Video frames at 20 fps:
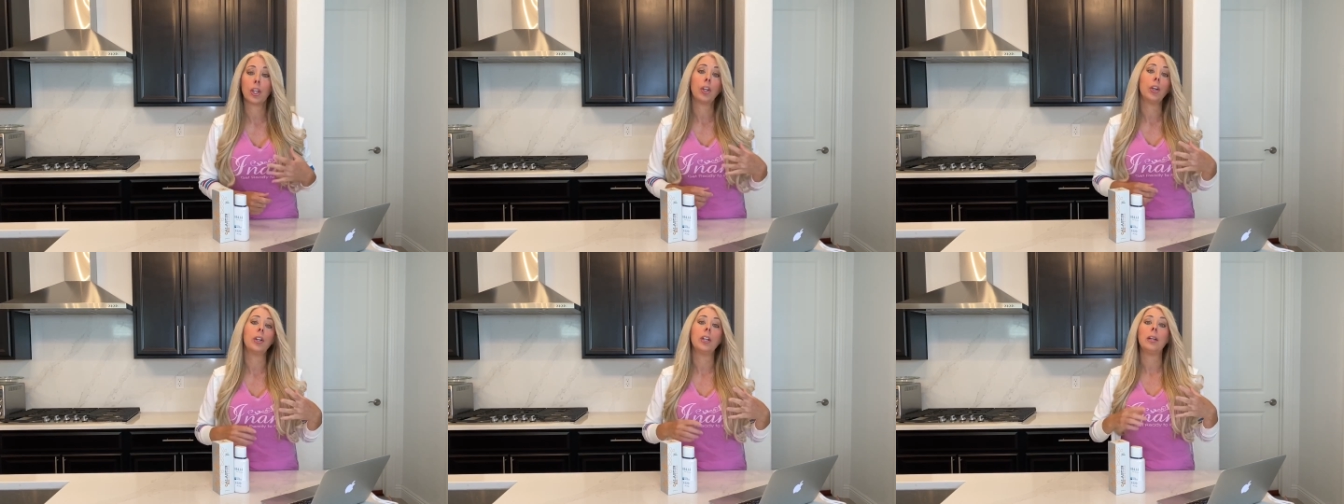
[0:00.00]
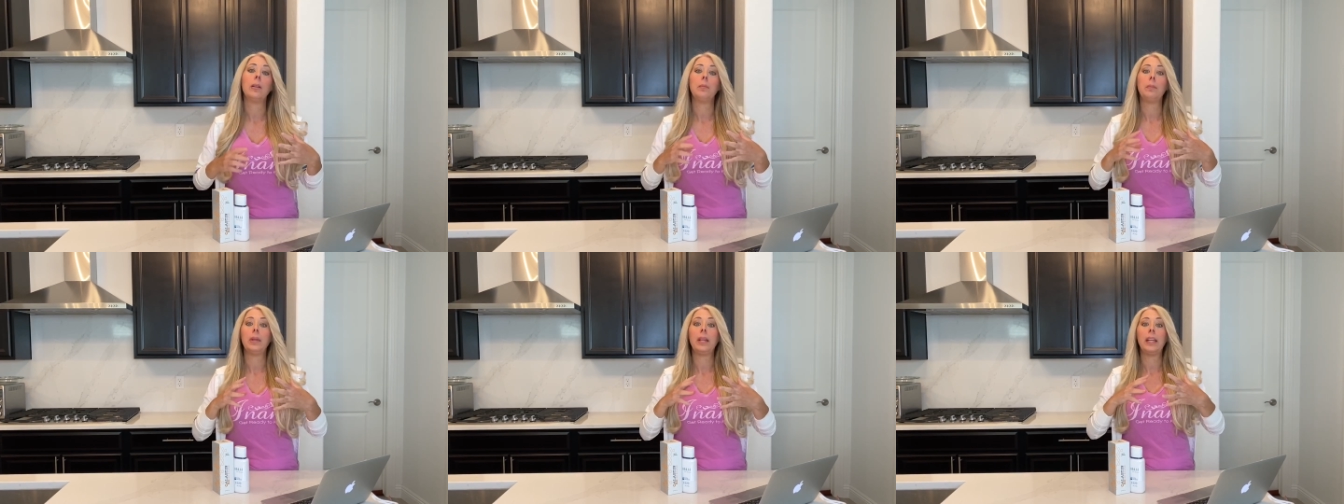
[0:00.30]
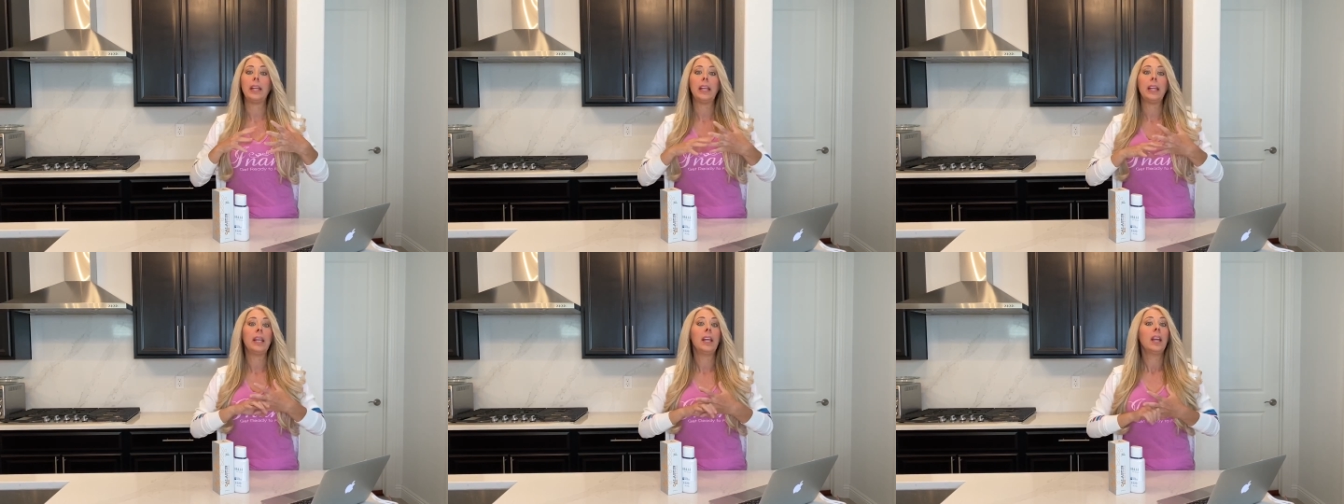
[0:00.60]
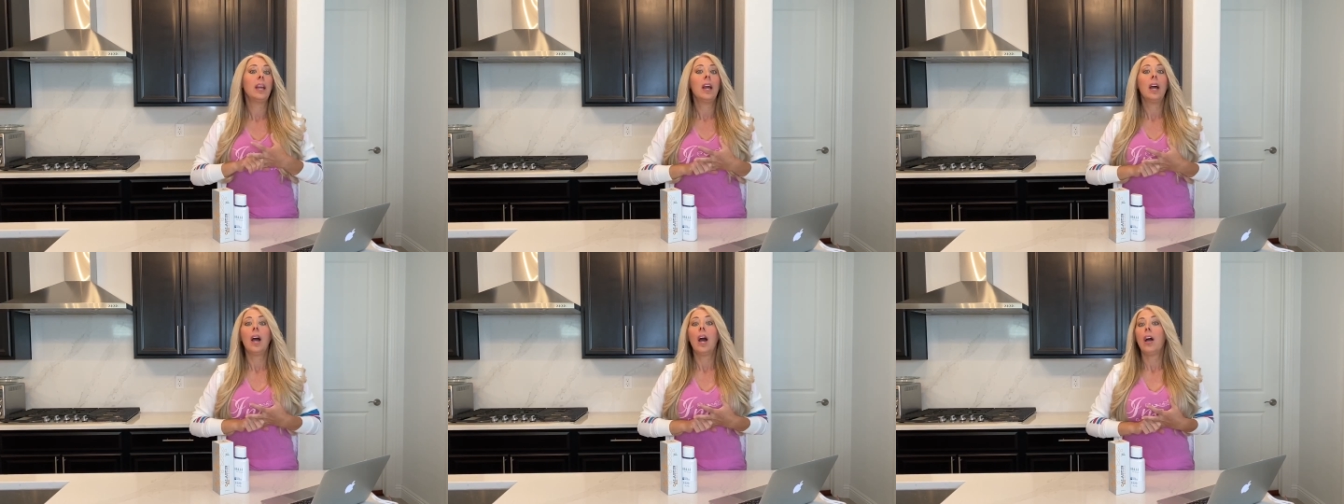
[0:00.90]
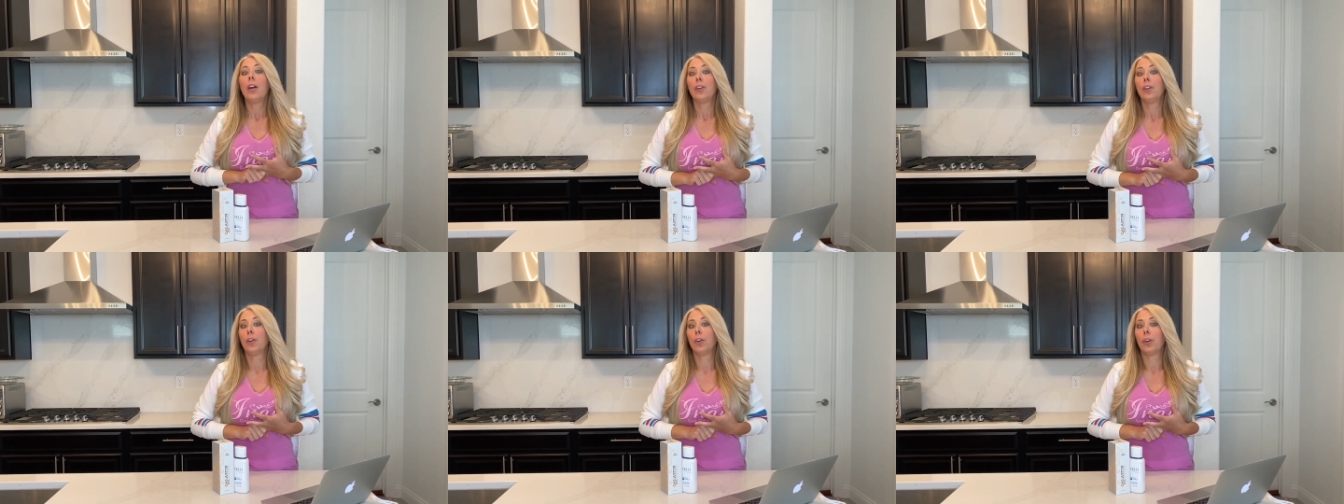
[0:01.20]
Could it be
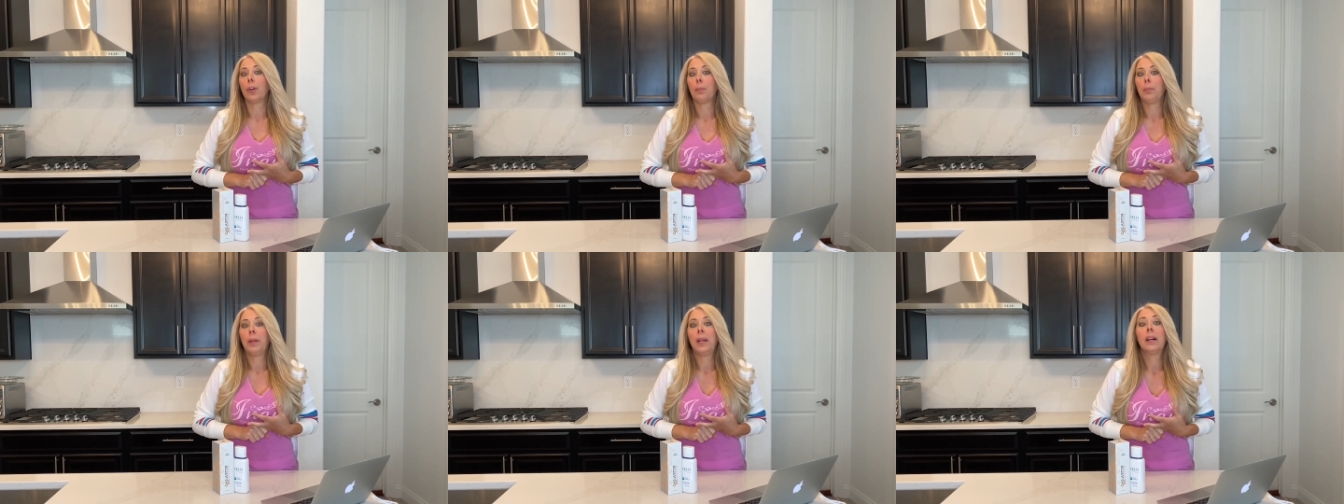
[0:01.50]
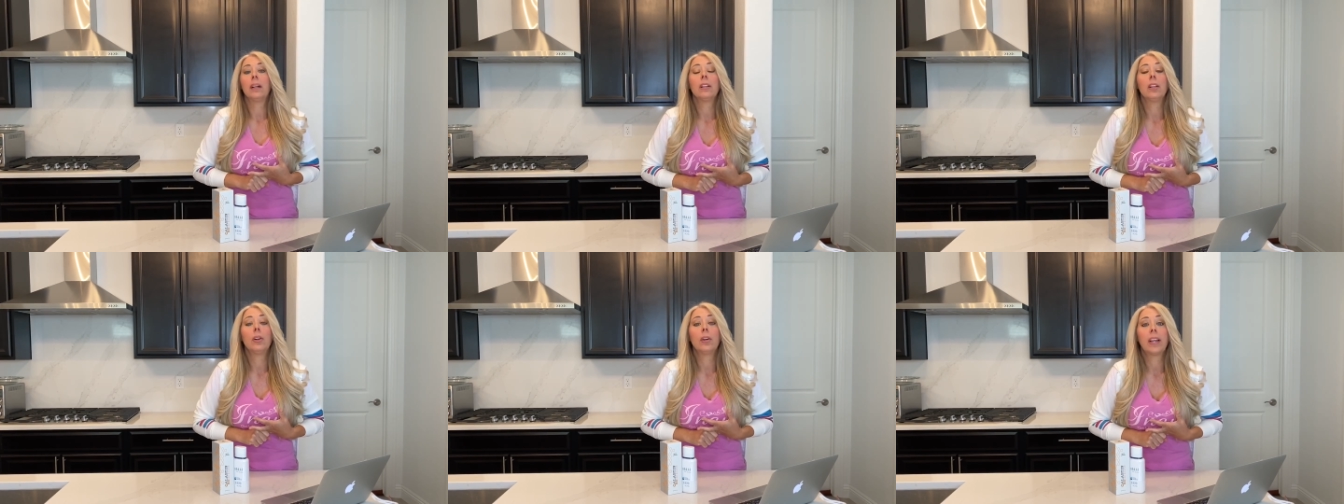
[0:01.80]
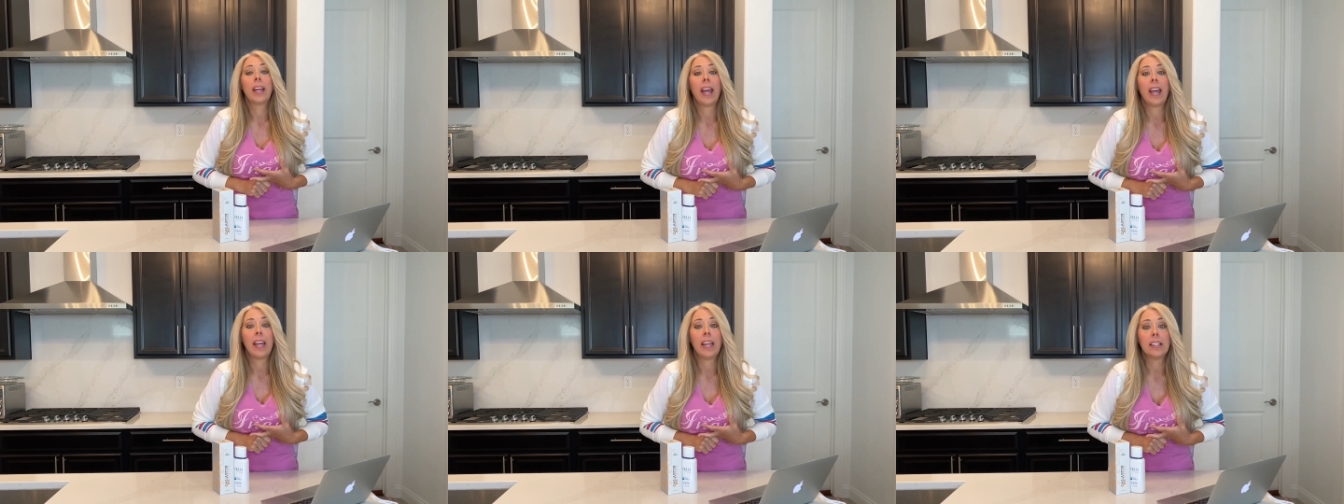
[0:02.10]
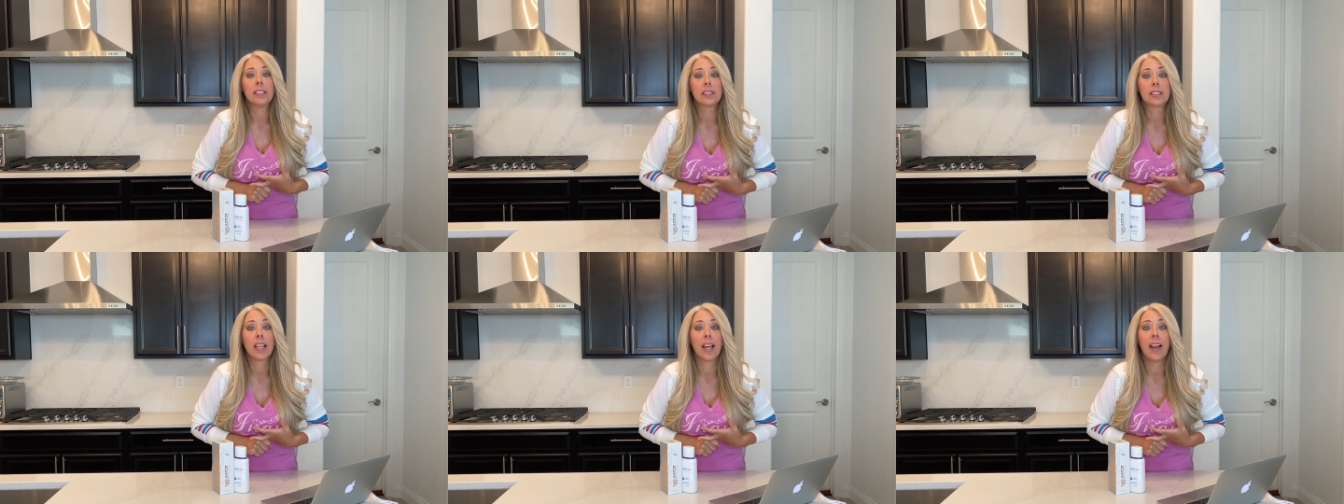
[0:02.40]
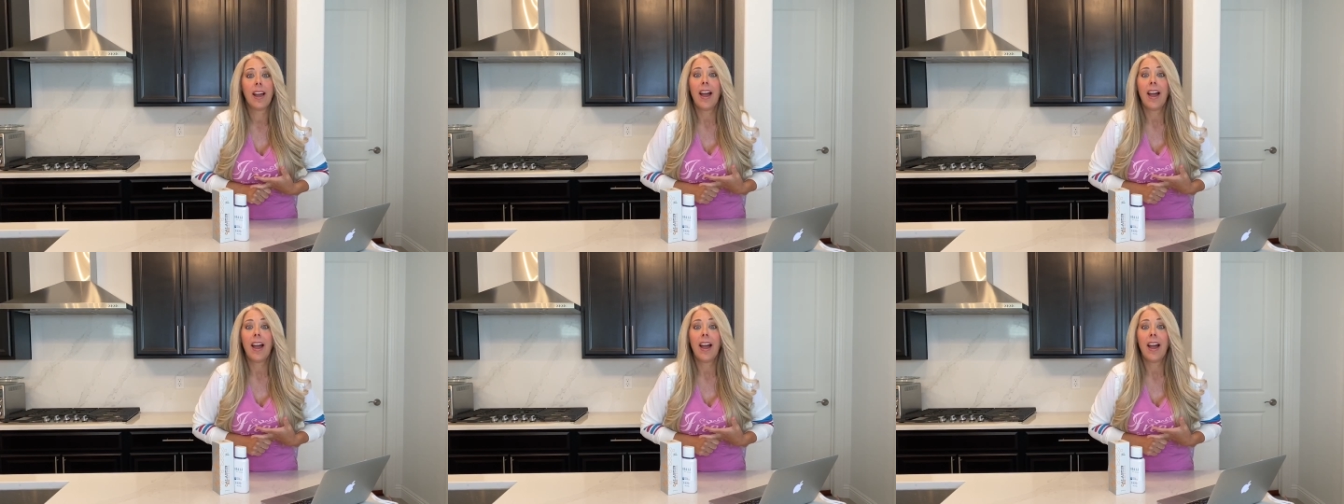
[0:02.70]
your pillowcase